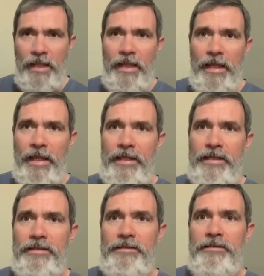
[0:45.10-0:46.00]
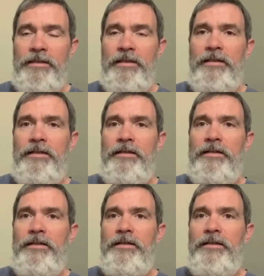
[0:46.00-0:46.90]
And
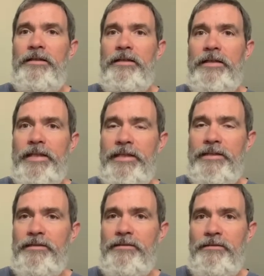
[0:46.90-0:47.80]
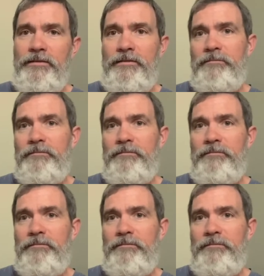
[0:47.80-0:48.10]
in